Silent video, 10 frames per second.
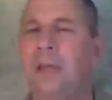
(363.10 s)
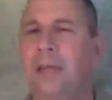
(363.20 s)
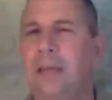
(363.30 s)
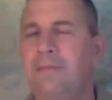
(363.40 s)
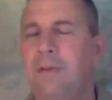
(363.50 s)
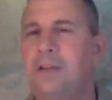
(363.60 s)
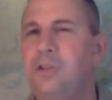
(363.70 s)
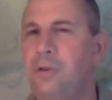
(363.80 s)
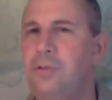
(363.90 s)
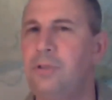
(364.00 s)
if I
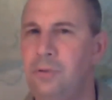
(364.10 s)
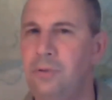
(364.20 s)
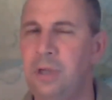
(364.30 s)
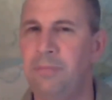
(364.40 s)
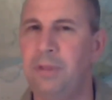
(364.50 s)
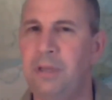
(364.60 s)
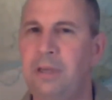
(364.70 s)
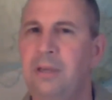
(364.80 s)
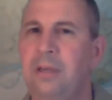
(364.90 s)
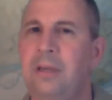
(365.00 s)
choose to do
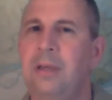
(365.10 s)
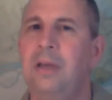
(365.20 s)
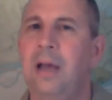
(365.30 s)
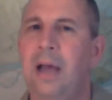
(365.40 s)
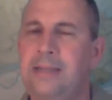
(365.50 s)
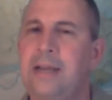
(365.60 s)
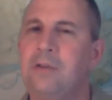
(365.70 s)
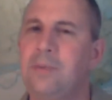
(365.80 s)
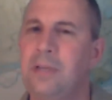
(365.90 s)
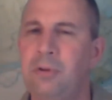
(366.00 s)
something, I take
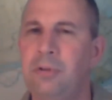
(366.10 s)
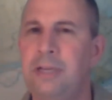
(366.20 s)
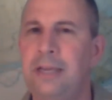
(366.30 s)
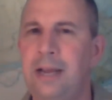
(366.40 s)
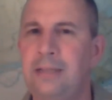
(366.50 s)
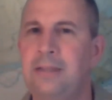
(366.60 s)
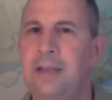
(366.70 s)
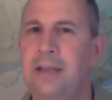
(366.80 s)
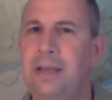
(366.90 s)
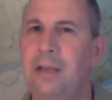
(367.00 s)
responsibility and I
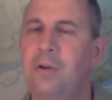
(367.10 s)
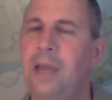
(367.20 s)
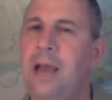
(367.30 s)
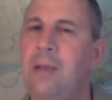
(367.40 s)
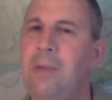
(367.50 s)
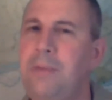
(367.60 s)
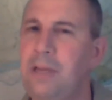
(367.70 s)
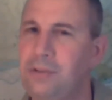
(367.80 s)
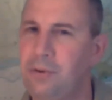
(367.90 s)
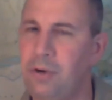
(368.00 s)
say, okay, I
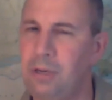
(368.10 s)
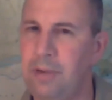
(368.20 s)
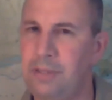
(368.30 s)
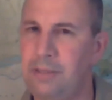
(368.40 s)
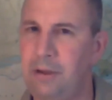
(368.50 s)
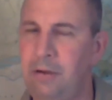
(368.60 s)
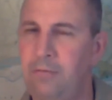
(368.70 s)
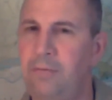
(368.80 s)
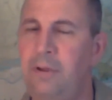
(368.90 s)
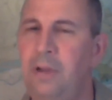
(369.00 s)
might be exerting
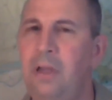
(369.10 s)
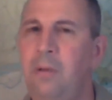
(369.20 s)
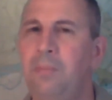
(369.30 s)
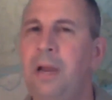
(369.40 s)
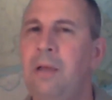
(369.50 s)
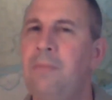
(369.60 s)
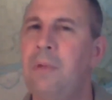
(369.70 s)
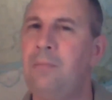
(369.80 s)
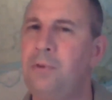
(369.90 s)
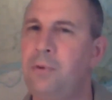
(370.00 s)
myself, but
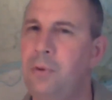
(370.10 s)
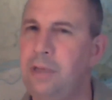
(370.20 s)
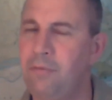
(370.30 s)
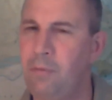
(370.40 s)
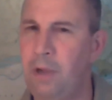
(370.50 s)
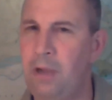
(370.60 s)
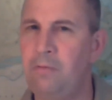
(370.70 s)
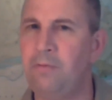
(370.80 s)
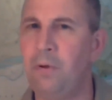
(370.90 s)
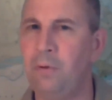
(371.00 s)
I'm doing it for
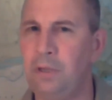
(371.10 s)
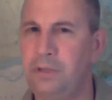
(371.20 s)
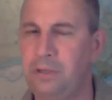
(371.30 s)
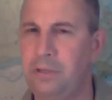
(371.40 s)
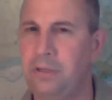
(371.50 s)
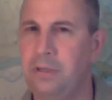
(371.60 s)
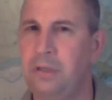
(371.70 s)
my own volition.